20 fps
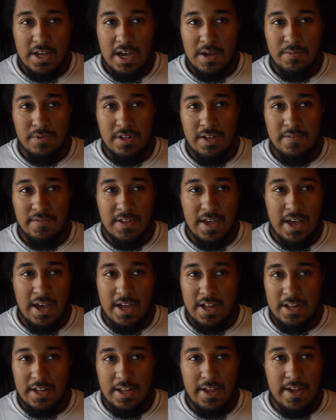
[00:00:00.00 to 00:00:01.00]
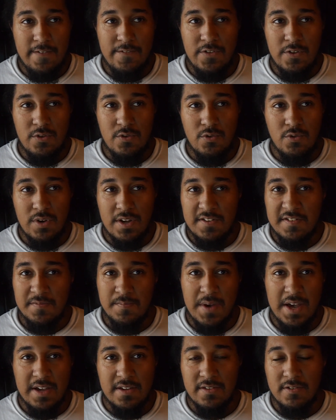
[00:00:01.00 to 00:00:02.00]
I believe that if you
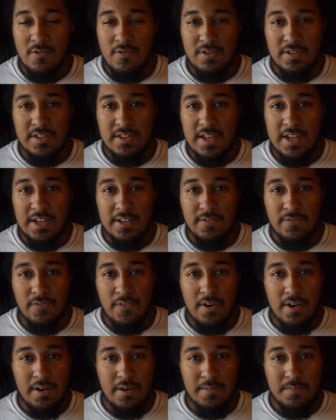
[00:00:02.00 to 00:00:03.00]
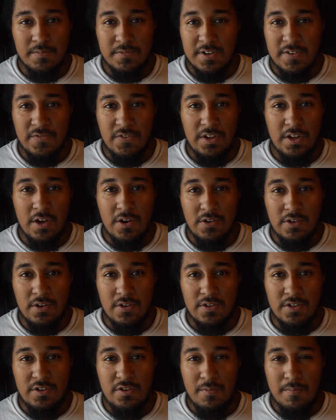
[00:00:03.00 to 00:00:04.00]
expect certain things from different
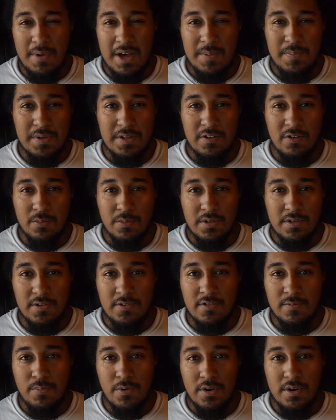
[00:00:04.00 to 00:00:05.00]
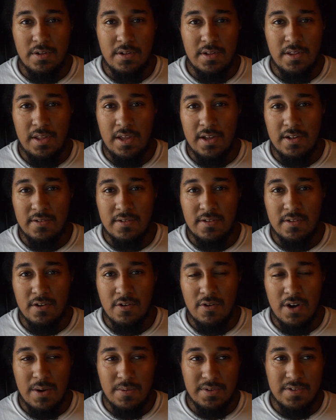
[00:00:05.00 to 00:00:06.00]
yo-yos, you might be a little bit disappointed in the end.
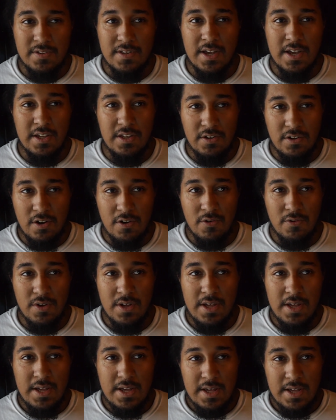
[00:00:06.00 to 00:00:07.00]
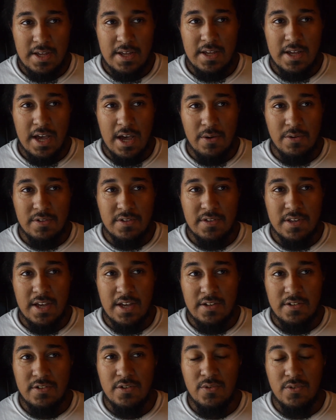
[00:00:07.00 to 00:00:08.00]
So I would say,
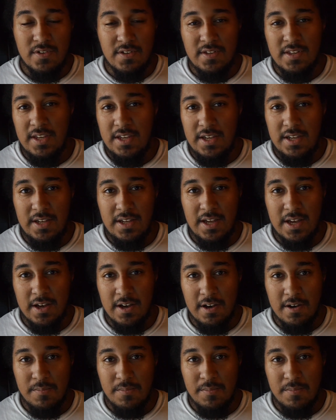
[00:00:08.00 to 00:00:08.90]
to see